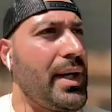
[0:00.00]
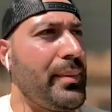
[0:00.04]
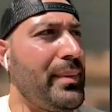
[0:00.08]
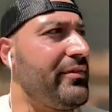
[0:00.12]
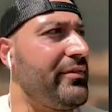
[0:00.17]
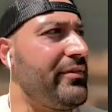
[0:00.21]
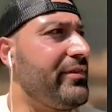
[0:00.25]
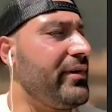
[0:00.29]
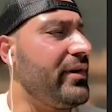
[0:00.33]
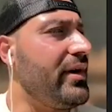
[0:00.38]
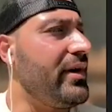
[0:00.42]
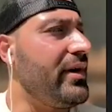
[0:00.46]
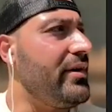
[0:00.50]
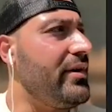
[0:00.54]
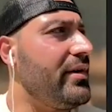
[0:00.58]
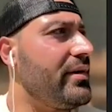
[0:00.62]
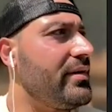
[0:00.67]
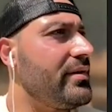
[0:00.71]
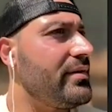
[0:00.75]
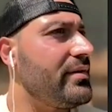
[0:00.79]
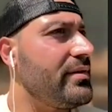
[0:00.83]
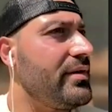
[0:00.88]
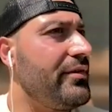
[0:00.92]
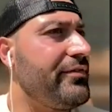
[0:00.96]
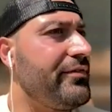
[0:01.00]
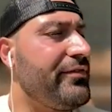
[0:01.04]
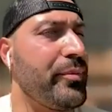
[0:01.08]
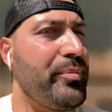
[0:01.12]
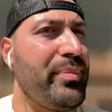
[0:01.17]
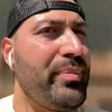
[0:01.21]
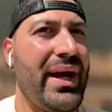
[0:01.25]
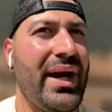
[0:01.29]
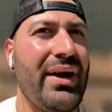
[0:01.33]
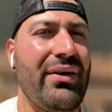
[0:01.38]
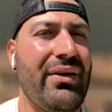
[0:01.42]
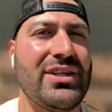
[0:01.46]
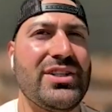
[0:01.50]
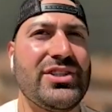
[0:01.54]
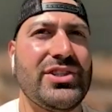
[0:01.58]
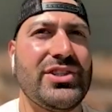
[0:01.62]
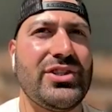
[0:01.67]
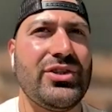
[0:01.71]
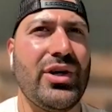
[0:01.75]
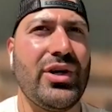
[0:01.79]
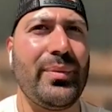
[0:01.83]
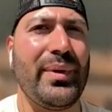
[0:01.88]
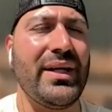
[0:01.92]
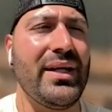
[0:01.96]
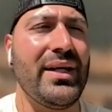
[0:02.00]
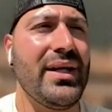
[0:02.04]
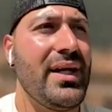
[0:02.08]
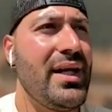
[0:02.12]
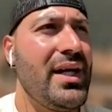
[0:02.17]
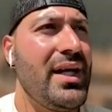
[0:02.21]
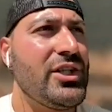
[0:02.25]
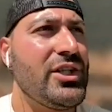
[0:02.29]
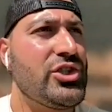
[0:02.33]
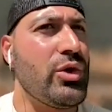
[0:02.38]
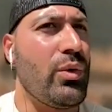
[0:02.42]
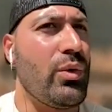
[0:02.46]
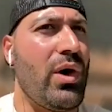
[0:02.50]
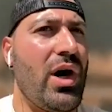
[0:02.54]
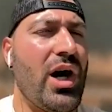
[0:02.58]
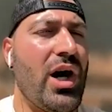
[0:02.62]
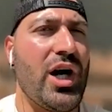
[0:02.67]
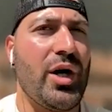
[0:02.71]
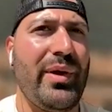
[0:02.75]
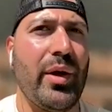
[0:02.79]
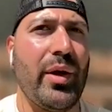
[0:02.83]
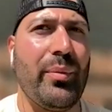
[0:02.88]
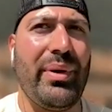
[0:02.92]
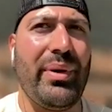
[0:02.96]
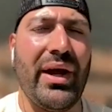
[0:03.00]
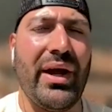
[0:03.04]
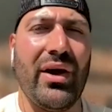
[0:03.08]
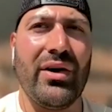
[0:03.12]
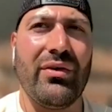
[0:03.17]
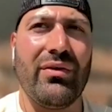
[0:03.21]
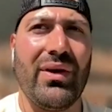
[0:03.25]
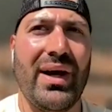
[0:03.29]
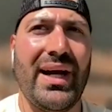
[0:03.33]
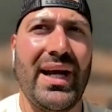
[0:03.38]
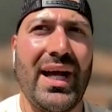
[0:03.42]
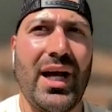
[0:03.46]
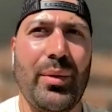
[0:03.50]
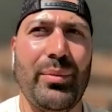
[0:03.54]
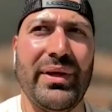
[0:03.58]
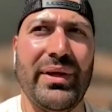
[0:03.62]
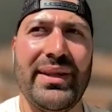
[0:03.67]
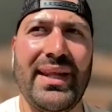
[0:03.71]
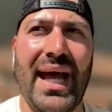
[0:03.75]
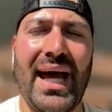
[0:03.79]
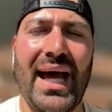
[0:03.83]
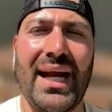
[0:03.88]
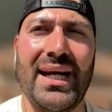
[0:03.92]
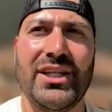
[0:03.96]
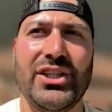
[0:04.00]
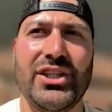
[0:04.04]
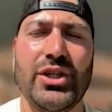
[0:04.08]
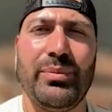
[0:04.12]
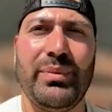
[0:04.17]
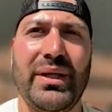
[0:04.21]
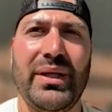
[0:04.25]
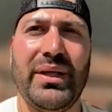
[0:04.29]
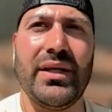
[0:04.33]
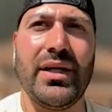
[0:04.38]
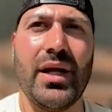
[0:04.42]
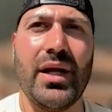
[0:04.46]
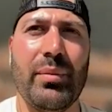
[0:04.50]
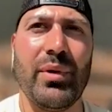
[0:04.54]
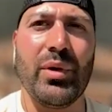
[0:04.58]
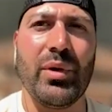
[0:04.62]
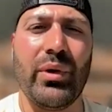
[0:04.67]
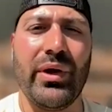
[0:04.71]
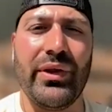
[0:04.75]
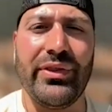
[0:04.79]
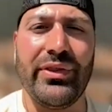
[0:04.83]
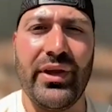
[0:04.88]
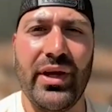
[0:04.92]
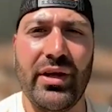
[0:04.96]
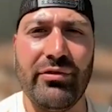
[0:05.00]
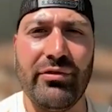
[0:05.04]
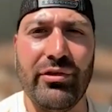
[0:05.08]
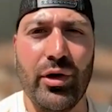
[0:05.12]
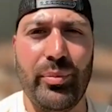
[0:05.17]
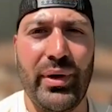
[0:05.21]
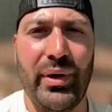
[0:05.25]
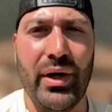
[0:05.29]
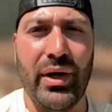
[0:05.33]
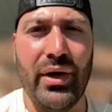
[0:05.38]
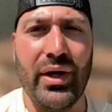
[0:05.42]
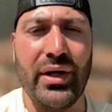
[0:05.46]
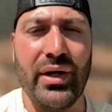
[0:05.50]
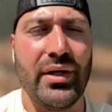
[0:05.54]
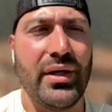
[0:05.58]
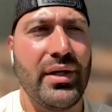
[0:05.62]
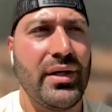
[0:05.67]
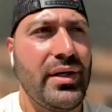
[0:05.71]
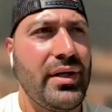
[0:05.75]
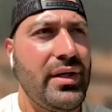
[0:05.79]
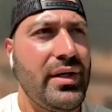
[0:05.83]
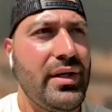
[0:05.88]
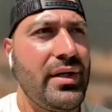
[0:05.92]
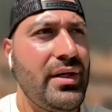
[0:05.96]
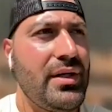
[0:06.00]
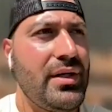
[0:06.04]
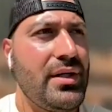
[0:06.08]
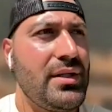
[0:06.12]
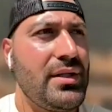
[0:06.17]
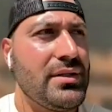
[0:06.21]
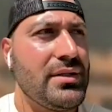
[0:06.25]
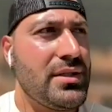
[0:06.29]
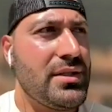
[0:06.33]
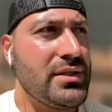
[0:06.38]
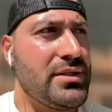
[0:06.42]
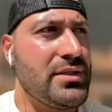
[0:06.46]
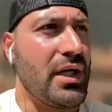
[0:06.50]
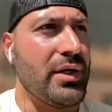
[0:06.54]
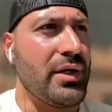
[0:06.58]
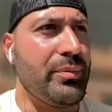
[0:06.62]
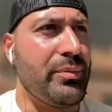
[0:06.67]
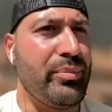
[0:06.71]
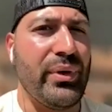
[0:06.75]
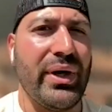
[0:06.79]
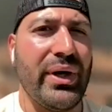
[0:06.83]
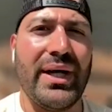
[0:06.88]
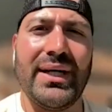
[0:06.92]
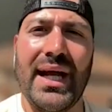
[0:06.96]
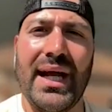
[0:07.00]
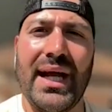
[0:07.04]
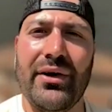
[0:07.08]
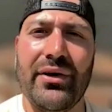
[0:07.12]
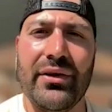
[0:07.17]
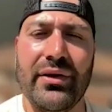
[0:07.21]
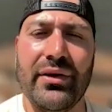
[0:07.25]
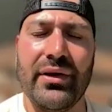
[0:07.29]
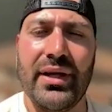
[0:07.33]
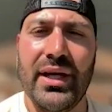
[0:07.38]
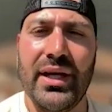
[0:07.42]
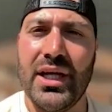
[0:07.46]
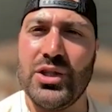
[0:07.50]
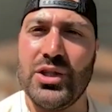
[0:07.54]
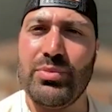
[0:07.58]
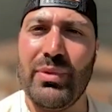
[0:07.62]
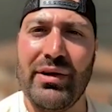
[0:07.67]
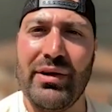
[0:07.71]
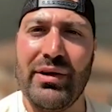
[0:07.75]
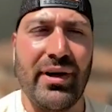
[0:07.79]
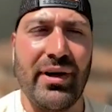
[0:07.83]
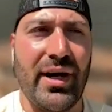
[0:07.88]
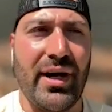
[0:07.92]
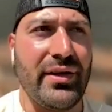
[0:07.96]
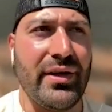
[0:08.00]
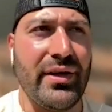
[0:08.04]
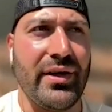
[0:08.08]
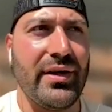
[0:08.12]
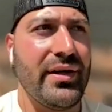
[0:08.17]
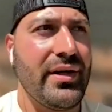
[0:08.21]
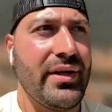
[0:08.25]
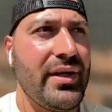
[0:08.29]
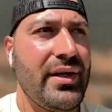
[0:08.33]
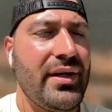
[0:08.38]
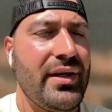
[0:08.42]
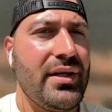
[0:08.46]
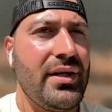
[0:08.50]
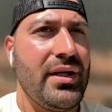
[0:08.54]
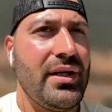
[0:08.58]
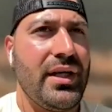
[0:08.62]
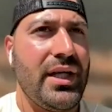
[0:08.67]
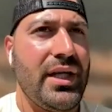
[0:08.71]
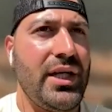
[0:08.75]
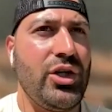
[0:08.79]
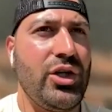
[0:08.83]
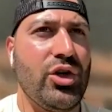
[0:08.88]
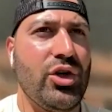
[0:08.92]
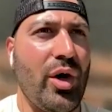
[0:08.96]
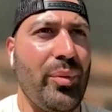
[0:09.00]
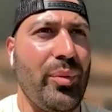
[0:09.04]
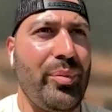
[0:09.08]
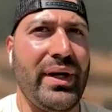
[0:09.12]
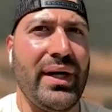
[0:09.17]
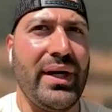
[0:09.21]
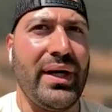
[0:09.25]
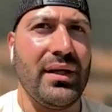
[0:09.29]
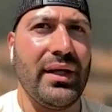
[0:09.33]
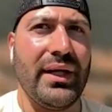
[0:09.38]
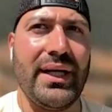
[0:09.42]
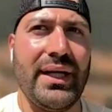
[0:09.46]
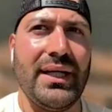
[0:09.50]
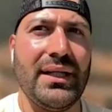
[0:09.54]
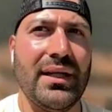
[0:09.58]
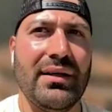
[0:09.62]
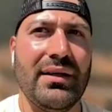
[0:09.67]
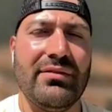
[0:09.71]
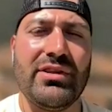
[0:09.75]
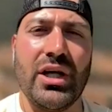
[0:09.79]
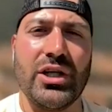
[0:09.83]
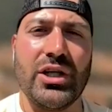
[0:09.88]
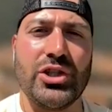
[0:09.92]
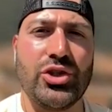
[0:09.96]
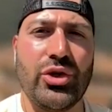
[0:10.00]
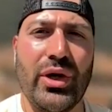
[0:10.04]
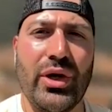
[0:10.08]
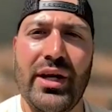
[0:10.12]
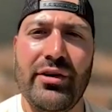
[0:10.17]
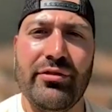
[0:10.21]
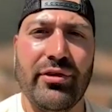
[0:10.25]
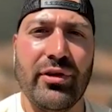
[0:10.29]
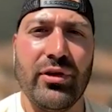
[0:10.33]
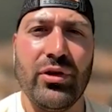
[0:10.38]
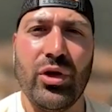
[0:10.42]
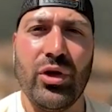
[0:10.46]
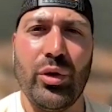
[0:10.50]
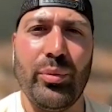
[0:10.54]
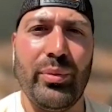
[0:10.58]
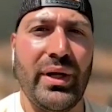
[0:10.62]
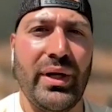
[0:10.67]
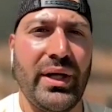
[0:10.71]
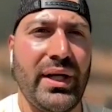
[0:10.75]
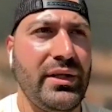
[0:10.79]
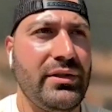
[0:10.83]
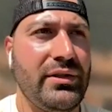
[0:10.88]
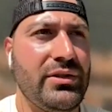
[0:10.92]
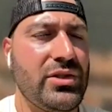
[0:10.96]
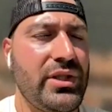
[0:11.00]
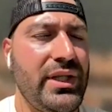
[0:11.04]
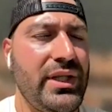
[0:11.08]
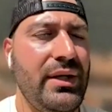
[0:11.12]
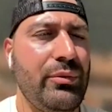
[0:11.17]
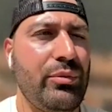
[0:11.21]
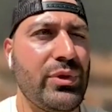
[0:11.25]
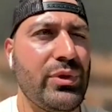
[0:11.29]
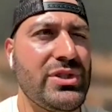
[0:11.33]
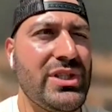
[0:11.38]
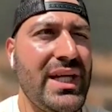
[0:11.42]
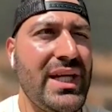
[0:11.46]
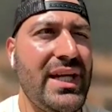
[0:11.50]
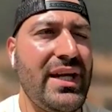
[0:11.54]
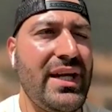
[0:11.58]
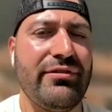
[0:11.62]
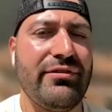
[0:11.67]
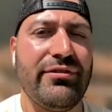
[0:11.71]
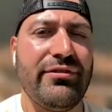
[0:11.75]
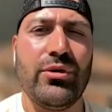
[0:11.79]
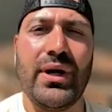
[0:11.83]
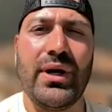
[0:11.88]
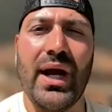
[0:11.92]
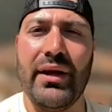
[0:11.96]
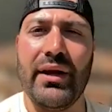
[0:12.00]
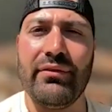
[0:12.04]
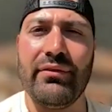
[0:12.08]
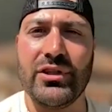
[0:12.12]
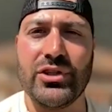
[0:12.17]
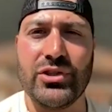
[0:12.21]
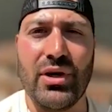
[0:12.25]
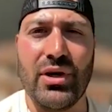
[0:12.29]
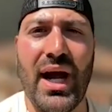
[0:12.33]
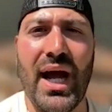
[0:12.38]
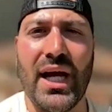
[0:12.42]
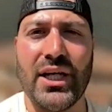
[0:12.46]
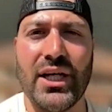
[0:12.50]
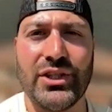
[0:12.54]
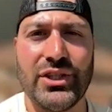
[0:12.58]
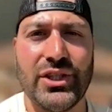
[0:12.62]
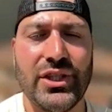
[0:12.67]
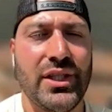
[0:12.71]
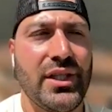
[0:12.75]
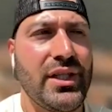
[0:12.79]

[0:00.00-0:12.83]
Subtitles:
And for parents too. I mean, it's so hard to be a parent right now, but that should be the number one thing for a parent, to start bringing down to their kids. My father, he grew up in Italy, and he lived on a train for a little bit. He was eating food out of the trash.